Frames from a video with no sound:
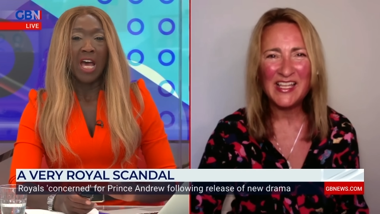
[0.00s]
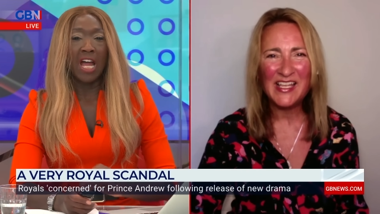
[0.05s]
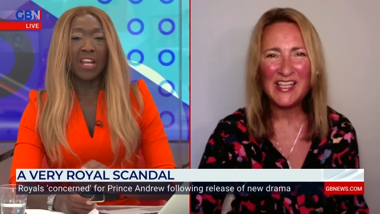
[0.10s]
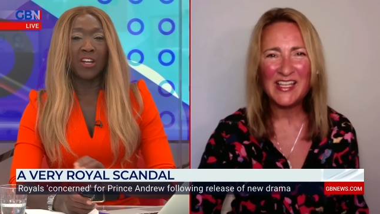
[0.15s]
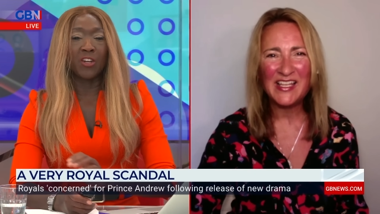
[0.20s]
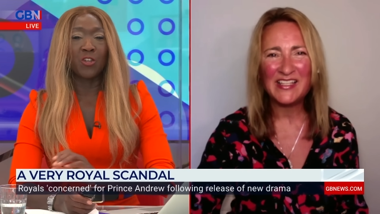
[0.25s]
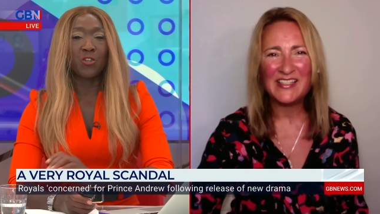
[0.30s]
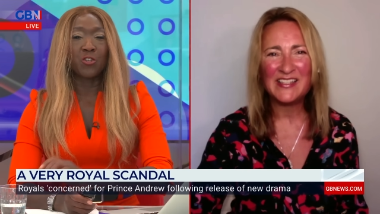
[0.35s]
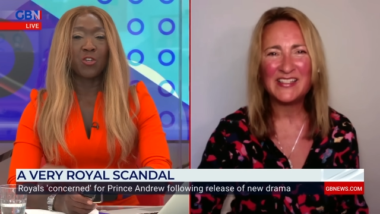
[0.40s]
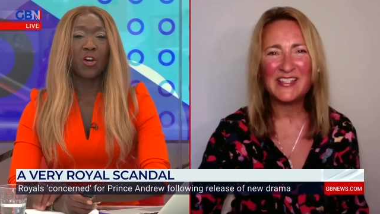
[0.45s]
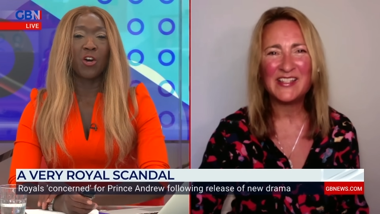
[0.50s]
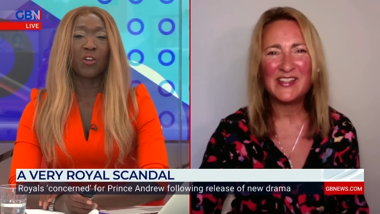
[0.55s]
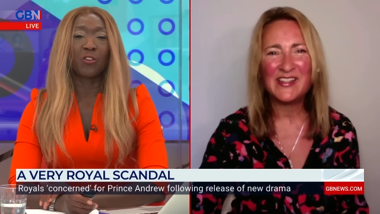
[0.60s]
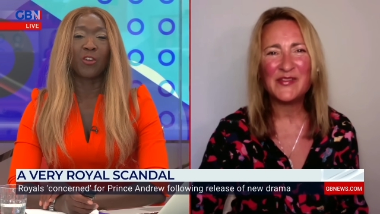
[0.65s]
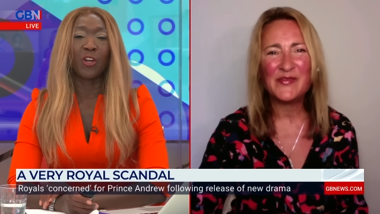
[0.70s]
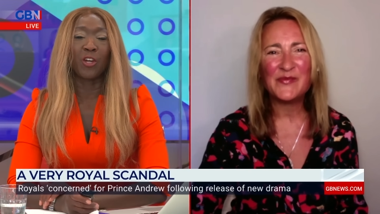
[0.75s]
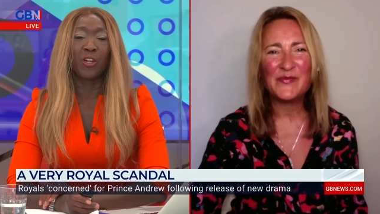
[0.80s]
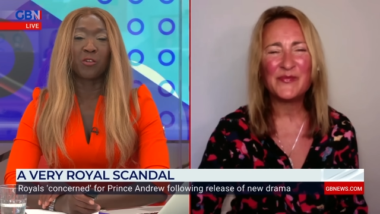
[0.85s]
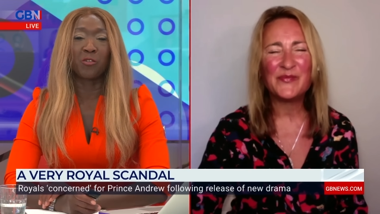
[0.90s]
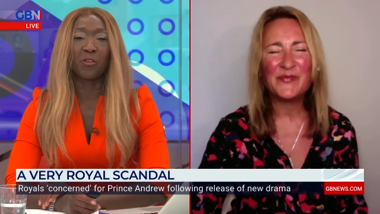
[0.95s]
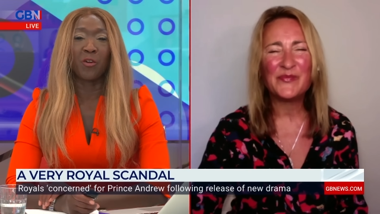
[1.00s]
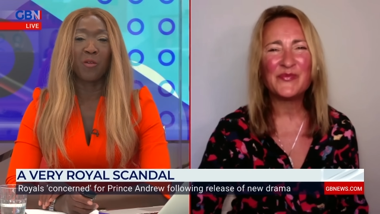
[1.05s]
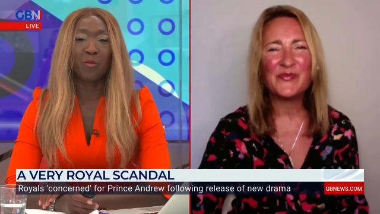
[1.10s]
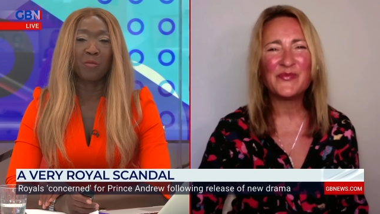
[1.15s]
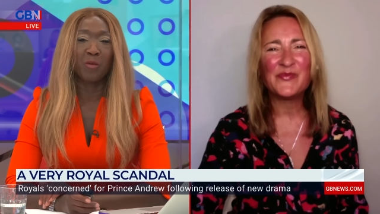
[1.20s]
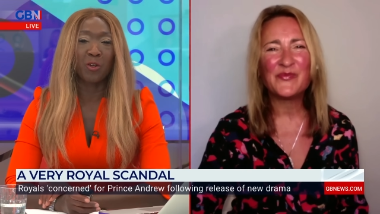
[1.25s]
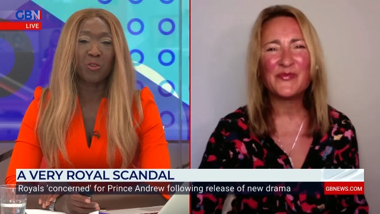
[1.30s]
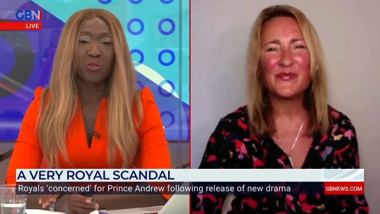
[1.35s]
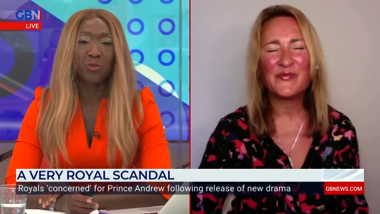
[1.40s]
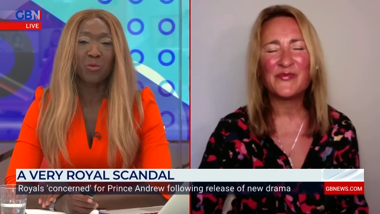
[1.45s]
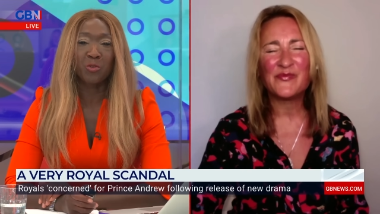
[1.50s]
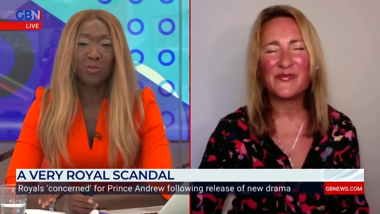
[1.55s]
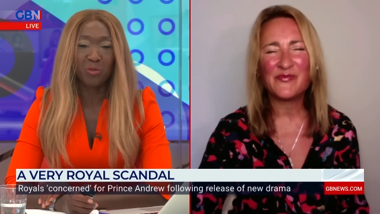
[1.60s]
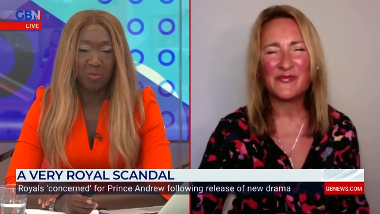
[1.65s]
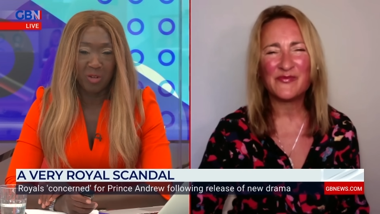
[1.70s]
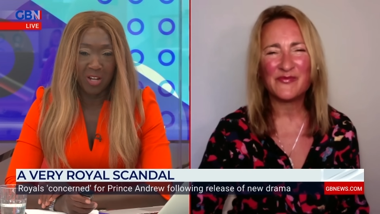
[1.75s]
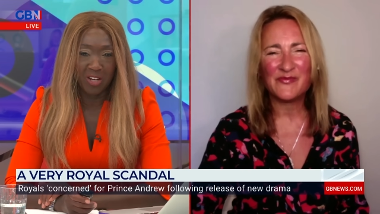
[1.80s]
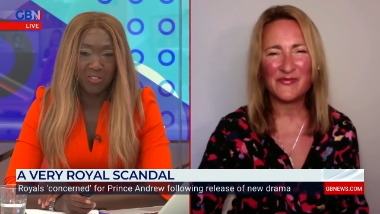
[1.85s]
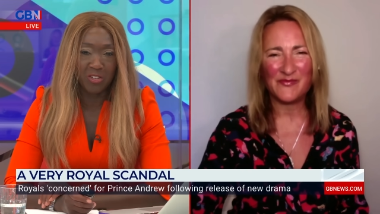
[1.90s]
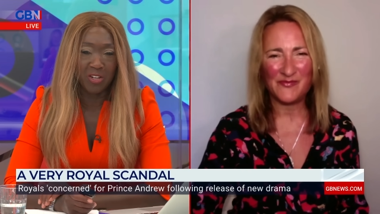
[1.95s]
Speaker 1: Helena Chard, thank you very much. Always
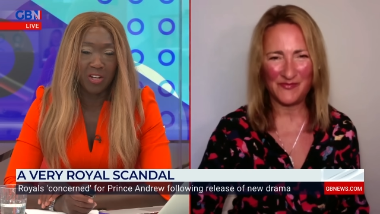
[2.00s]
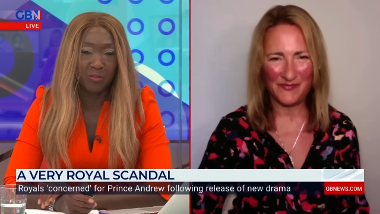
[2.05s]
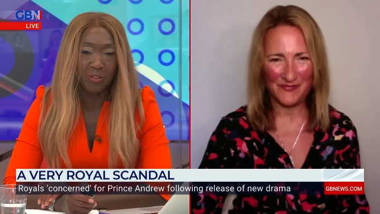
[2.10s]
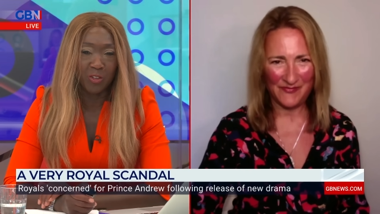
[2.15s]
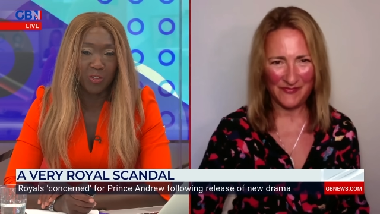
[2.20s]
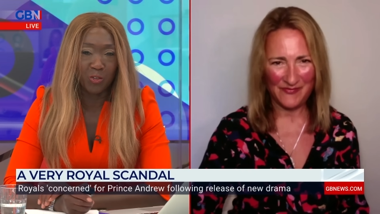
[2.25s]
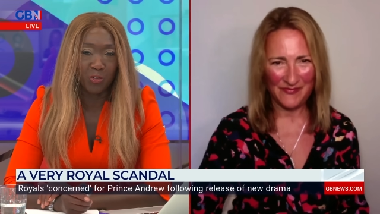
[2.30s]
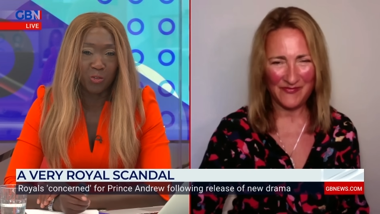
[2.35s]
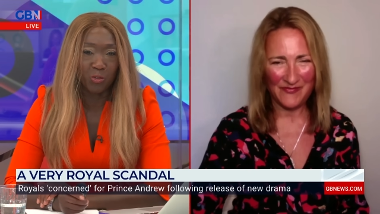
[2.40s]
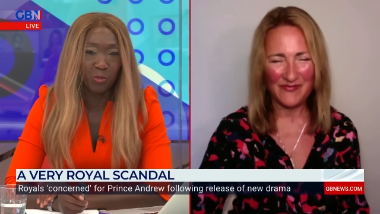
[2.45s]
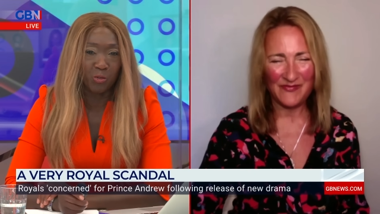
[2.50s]
a pleasure. Lovely to